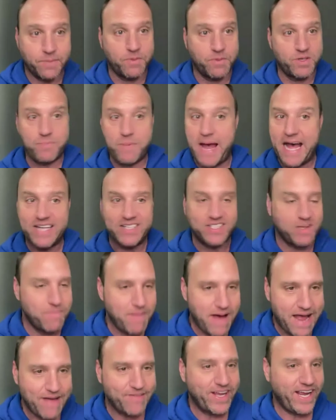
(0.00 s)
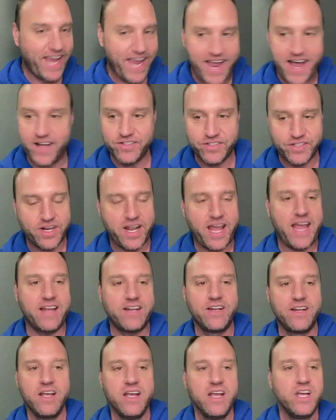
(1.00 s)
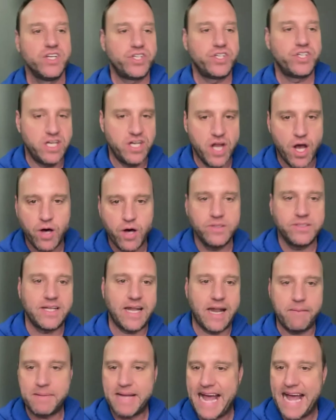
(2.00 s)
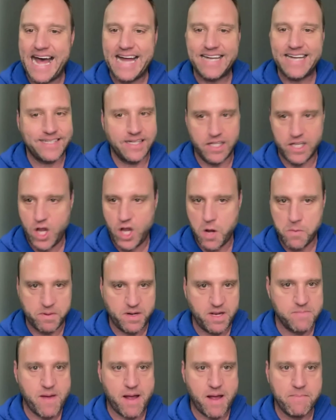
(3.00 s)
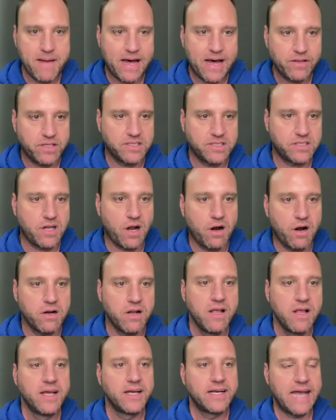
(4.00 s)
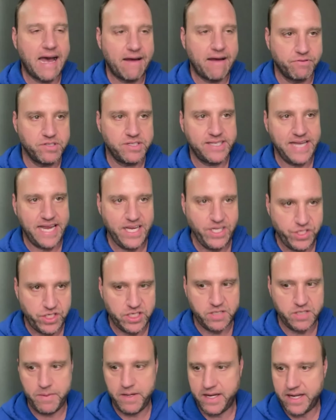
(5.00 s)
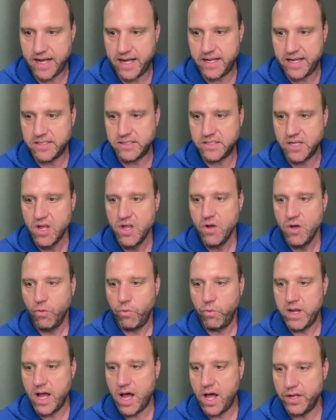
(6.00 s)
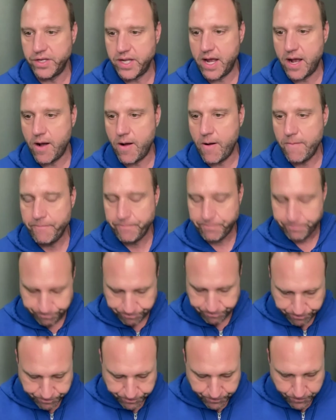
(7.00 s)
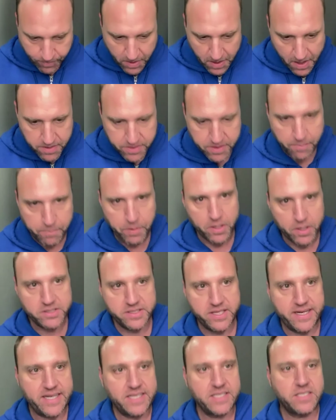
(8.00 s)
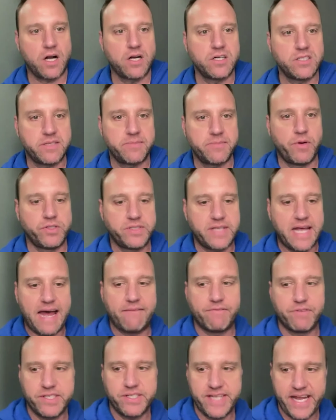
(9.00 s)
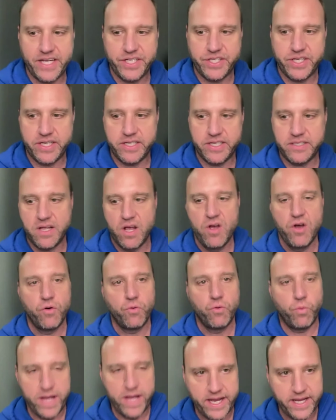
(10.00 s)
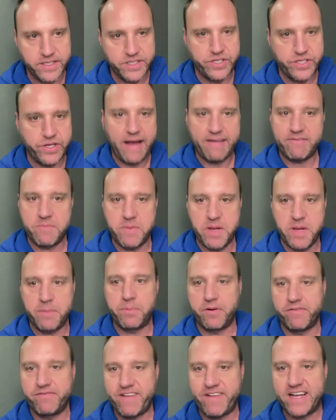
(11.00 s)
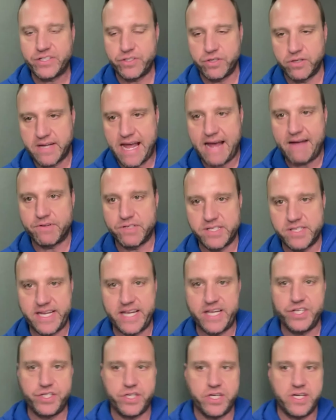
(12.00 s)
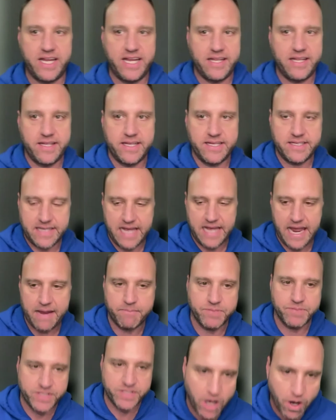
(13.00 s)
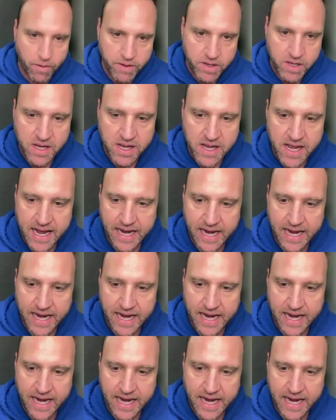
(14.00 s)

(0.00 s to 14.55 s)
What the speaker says: and someone's passing by. I'm like, hey, how's your day? And she knows that I'm constantly opening my mouth to start conversations because we all know the person that starts the most conversations wins. You have to be a professional conversation in this game. So